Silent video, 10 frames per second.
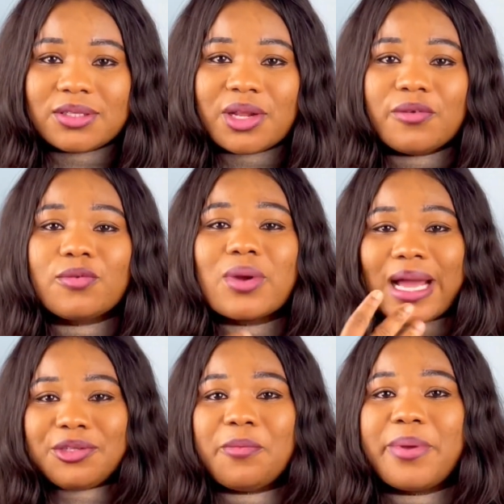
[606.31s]
sort of look
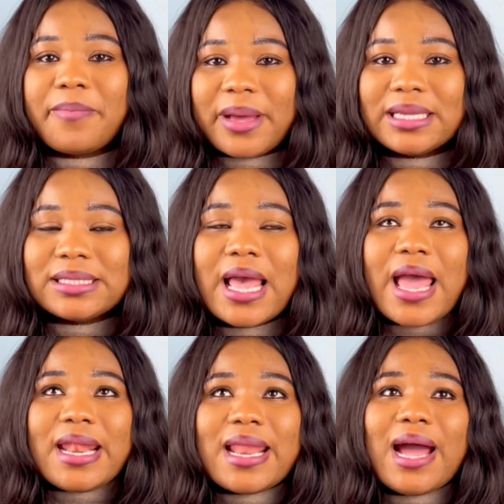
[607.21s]
at your papers.
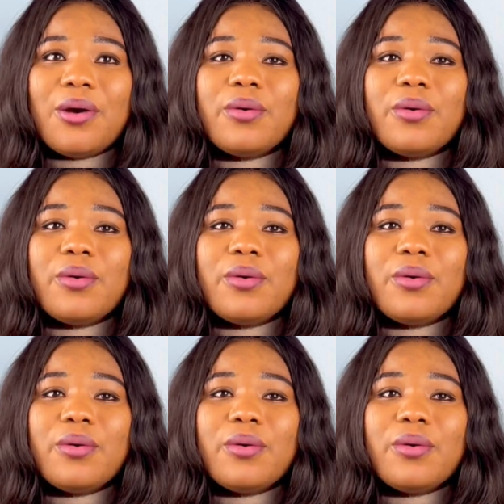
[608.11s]
Now,